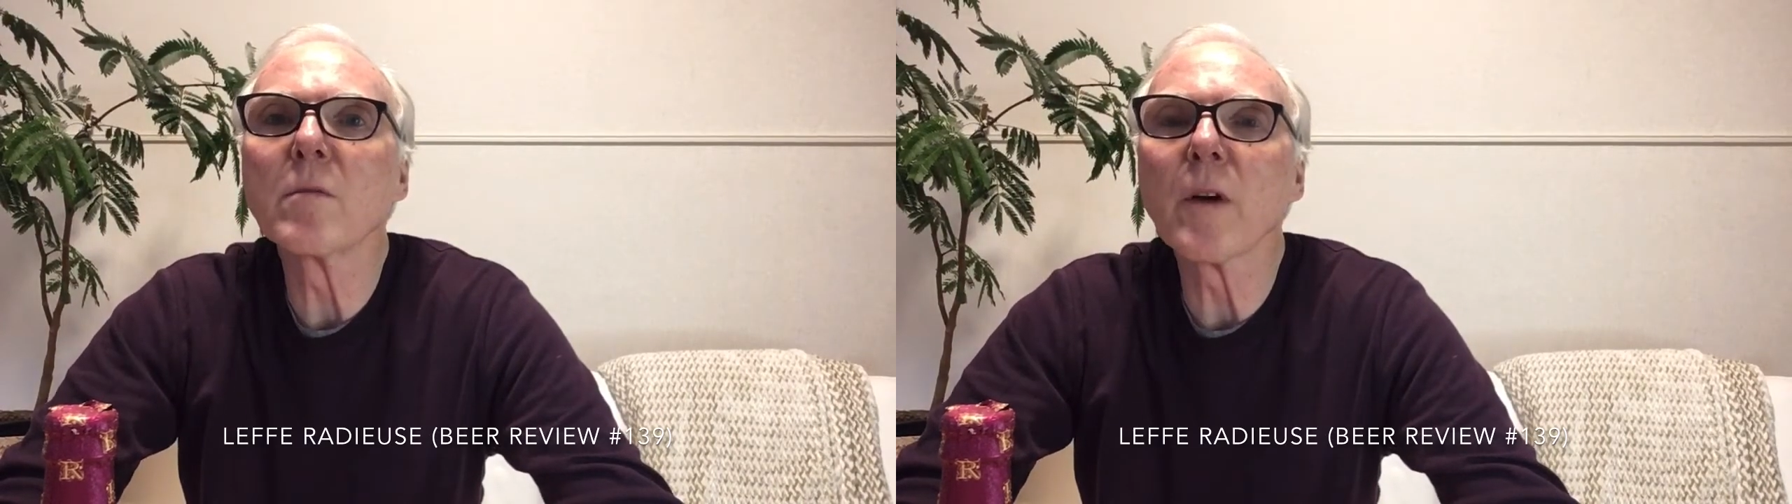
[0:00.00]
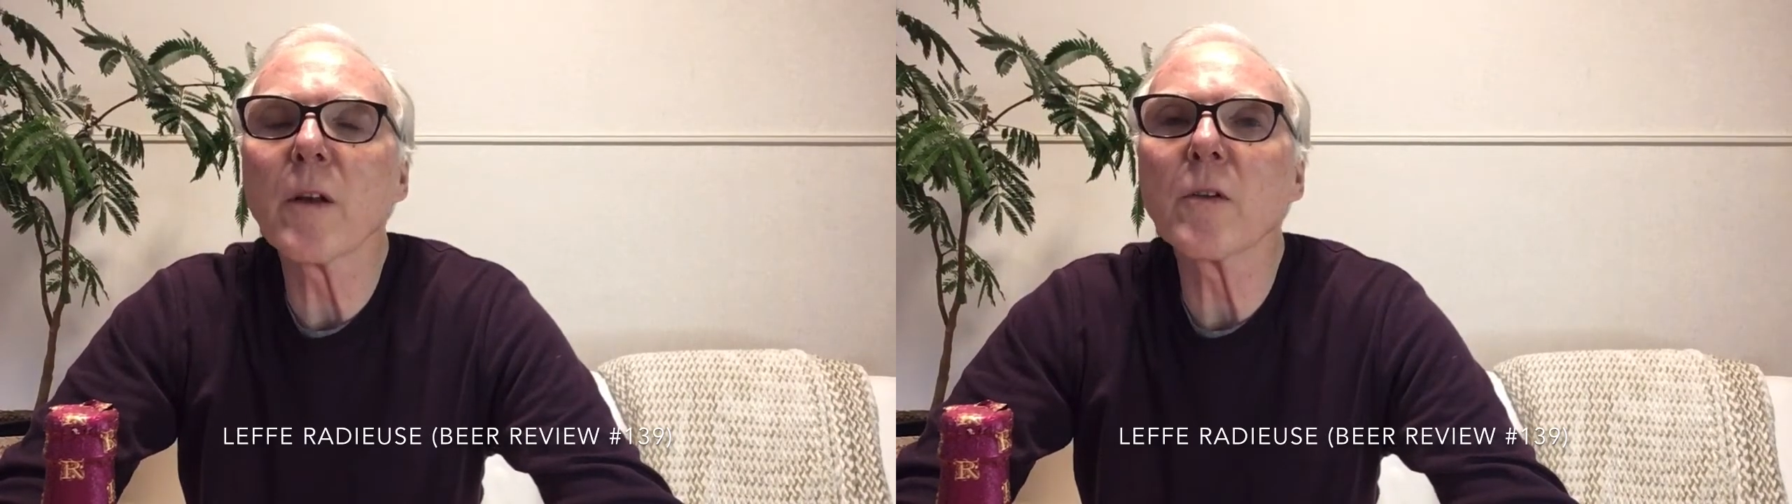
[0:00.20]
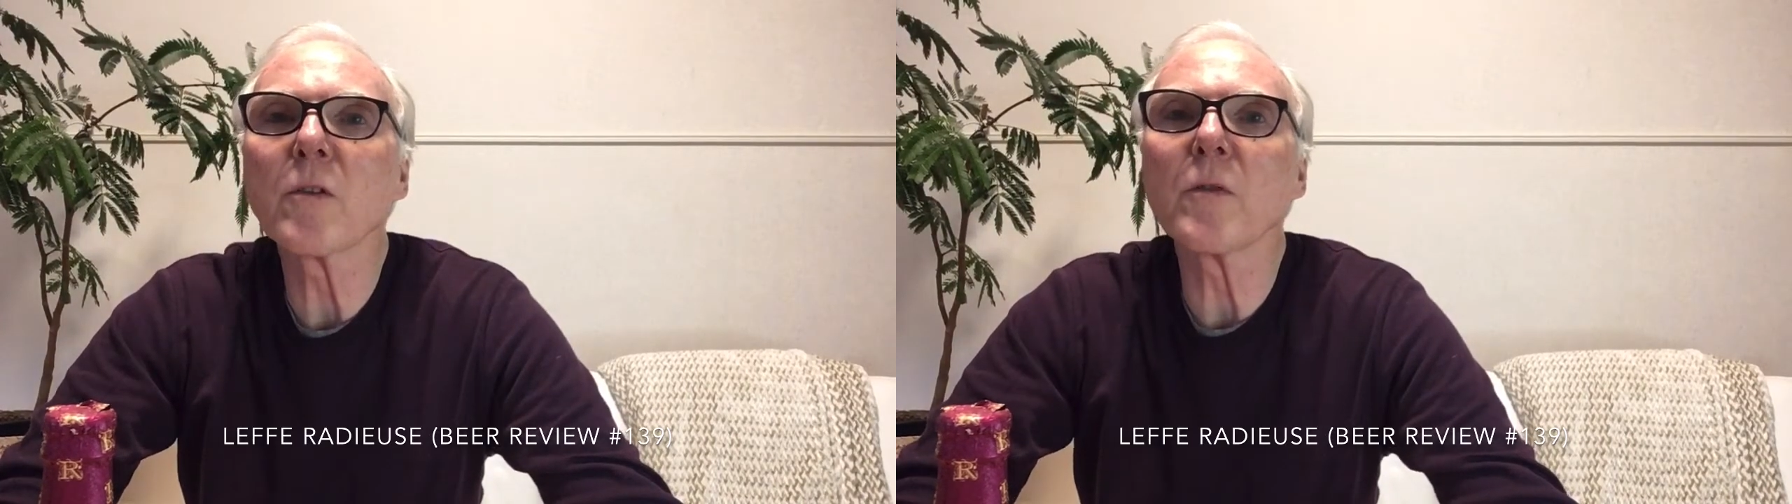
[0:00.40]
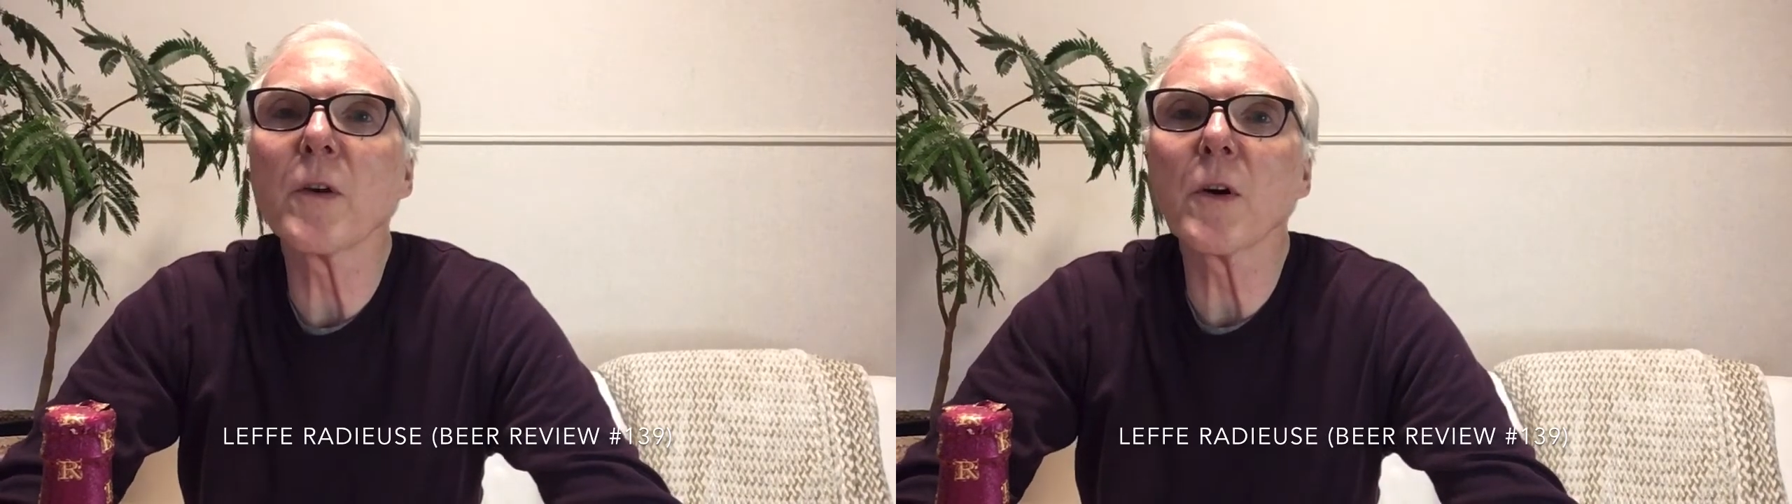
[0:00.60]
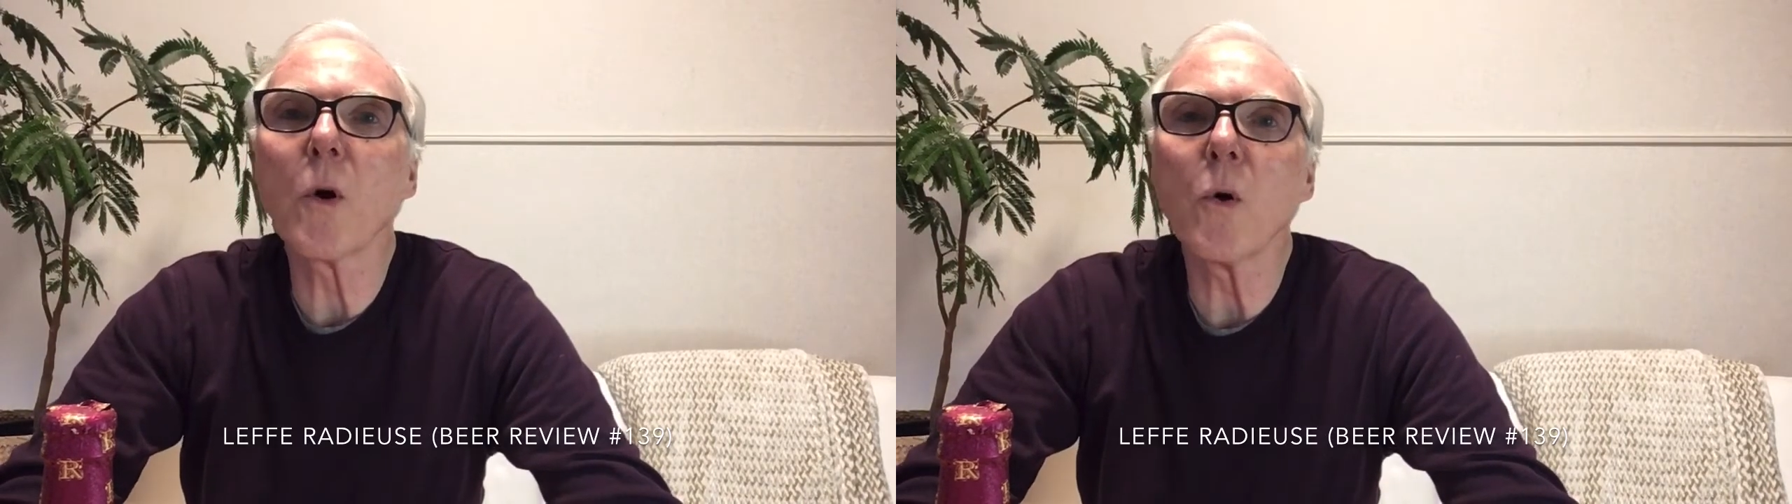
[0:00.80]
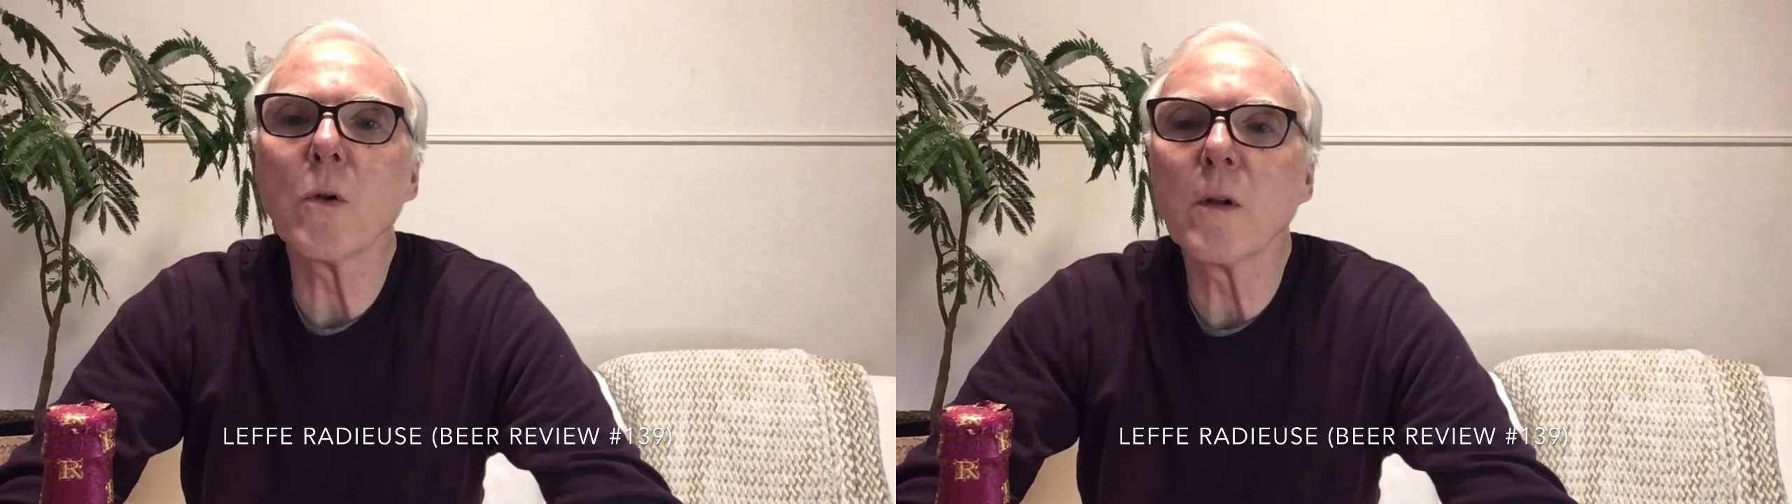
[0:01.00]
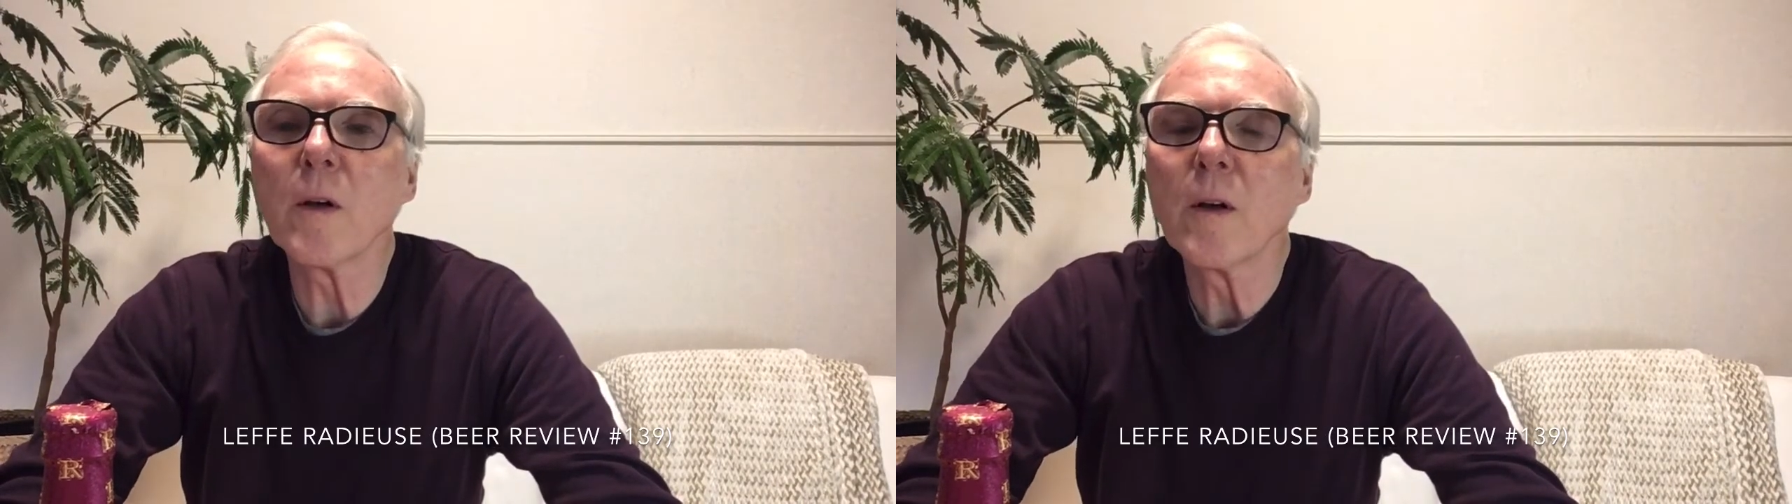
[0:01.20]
rather severe cold,